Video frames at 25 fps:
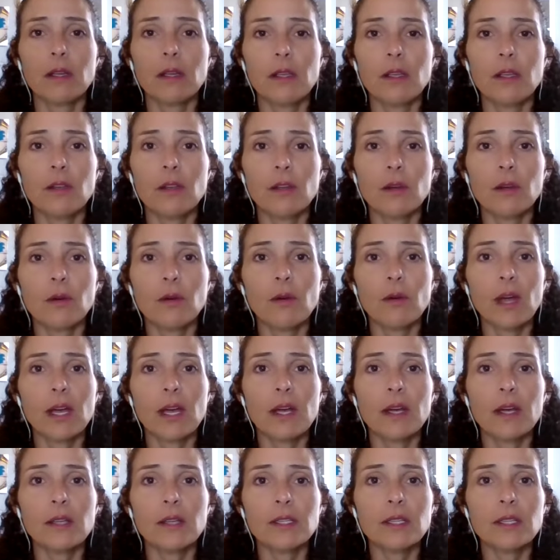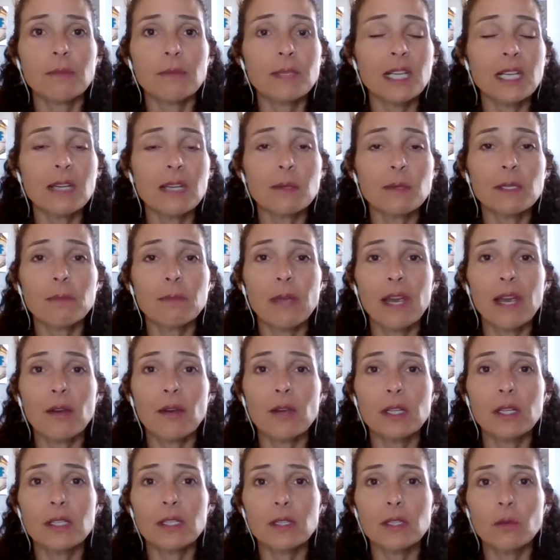You know, sometimes
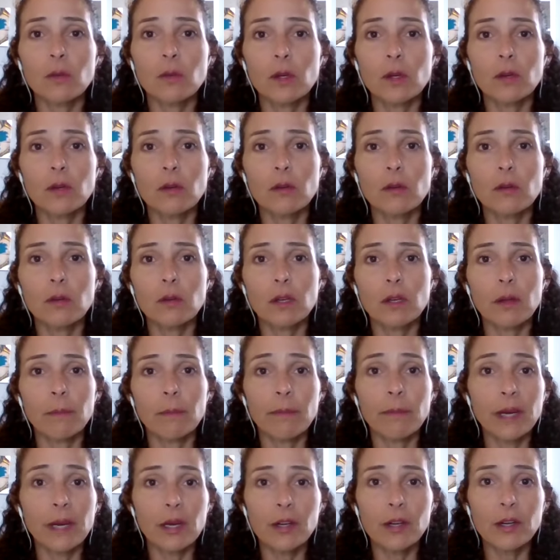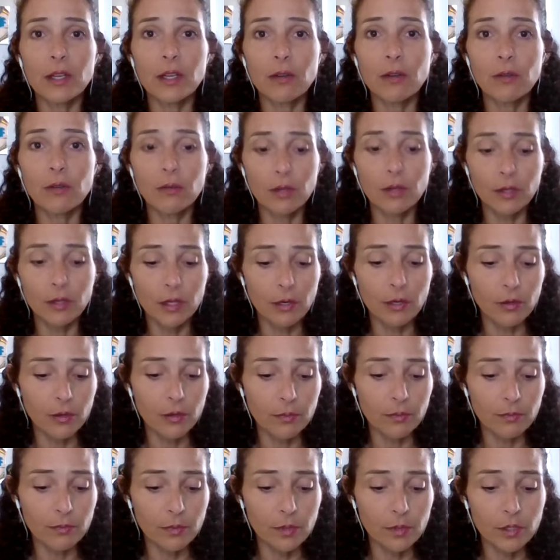parents will compare you or
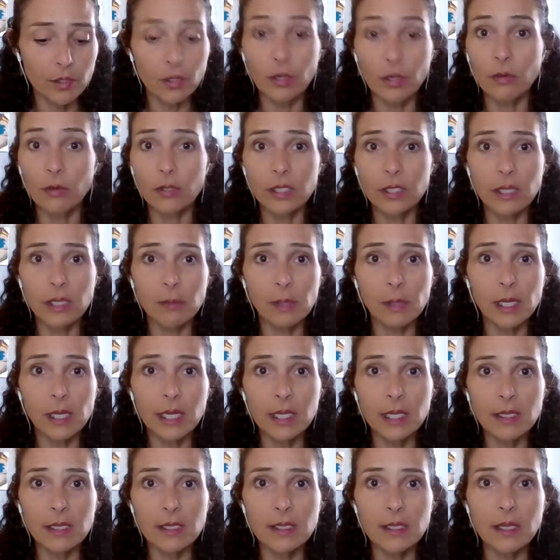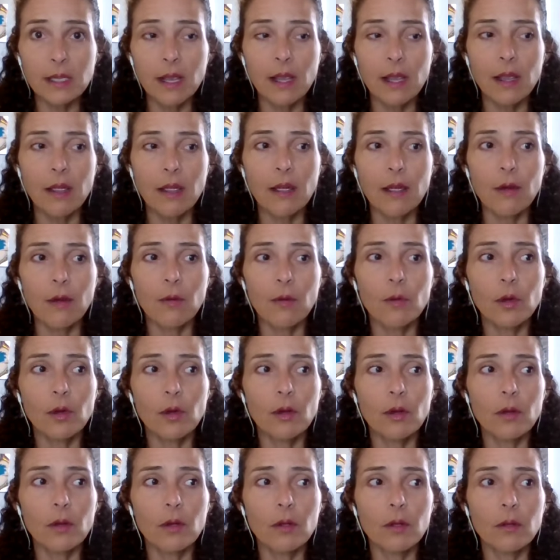your to your siblings,
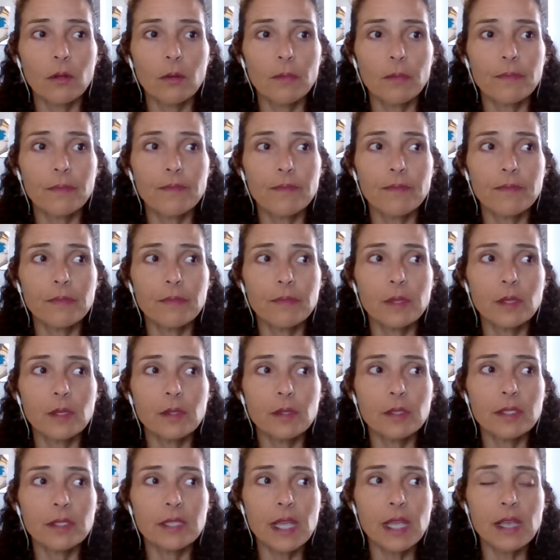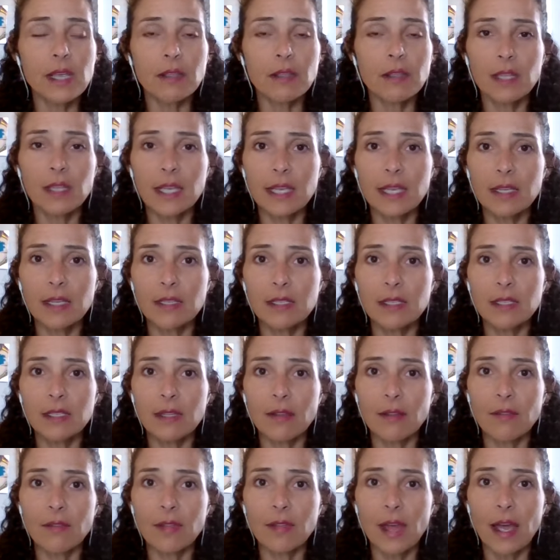will say
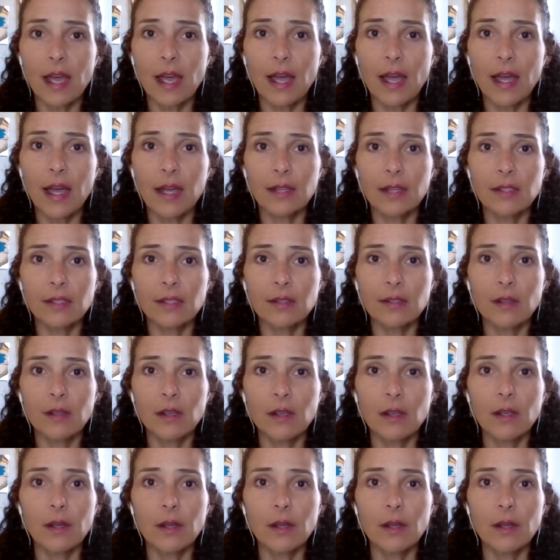things that